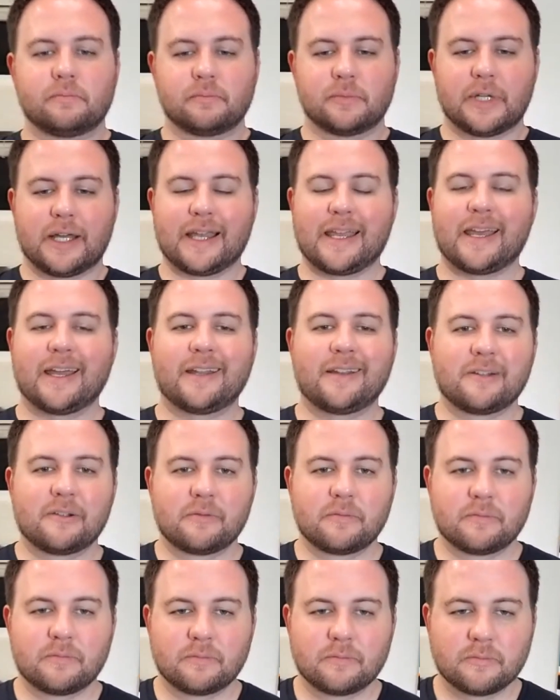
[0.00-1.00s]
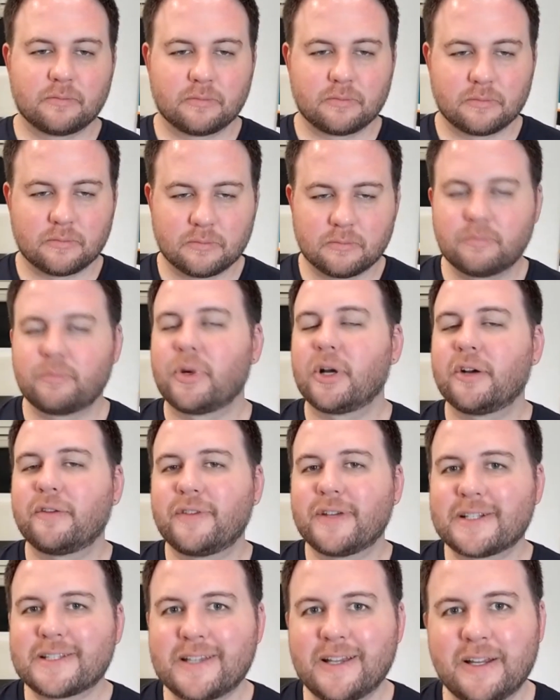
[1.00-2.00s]
again,
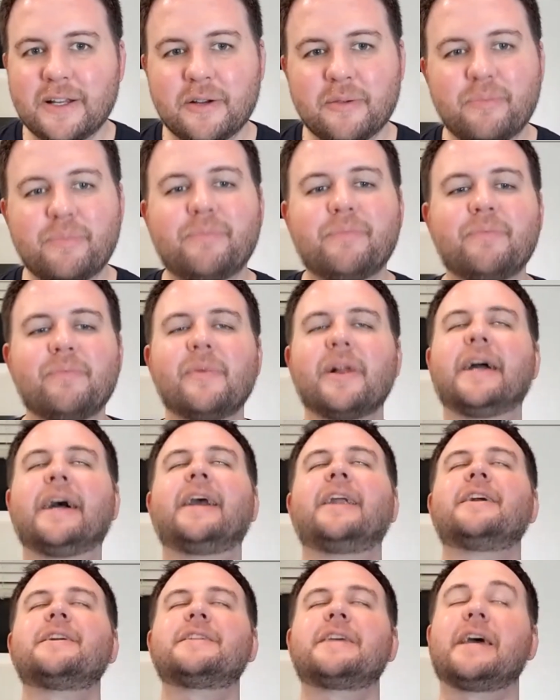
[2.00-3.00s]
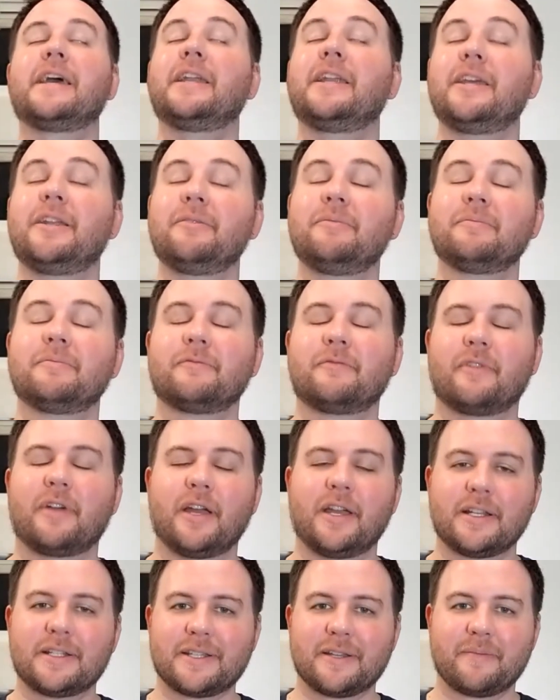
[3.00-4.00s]
perfect, entertaining,
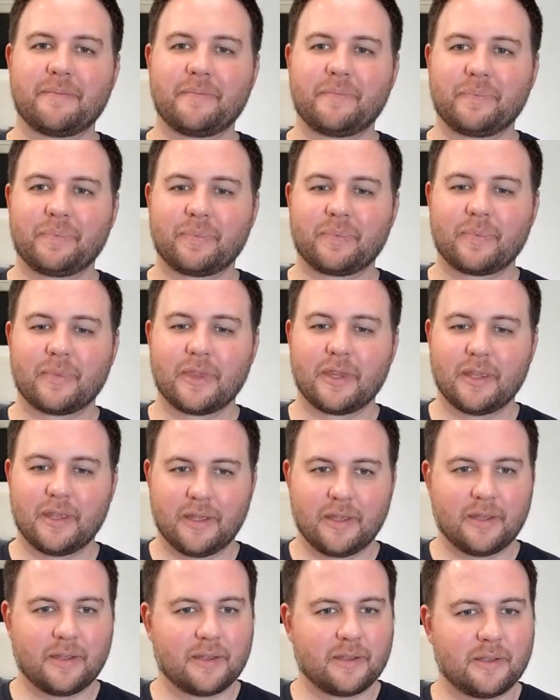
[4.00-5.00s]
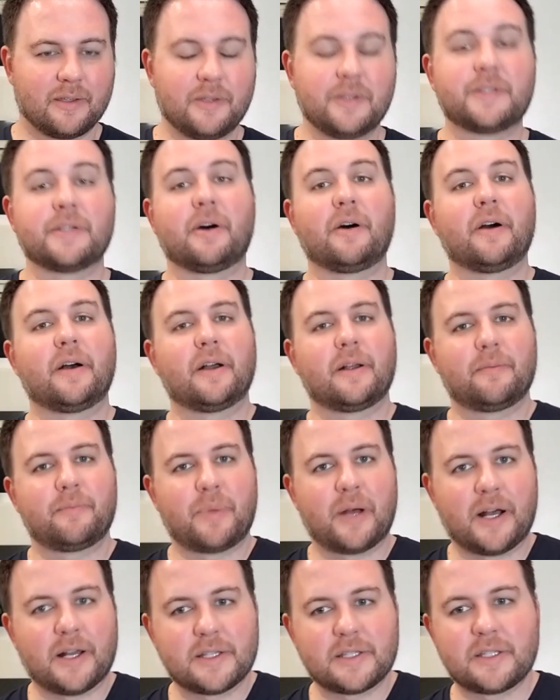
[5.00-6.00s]
right? You saw
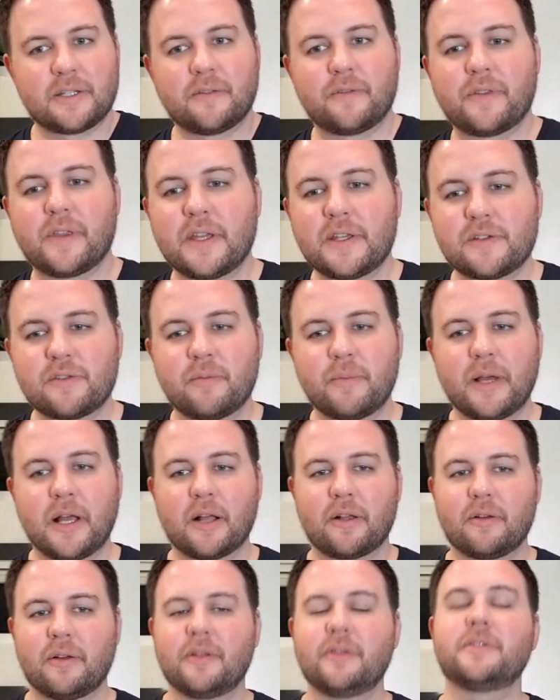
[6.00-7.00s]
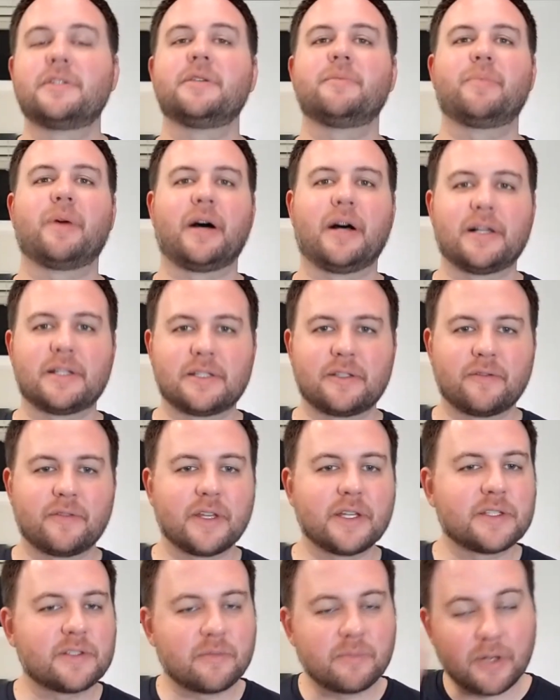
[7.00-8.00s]
positive things from Eklund. You see positive
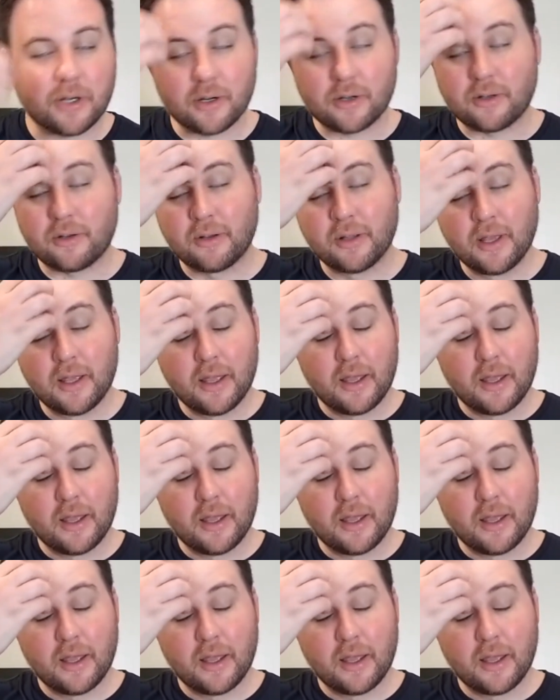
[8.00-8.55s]
things from Hertl.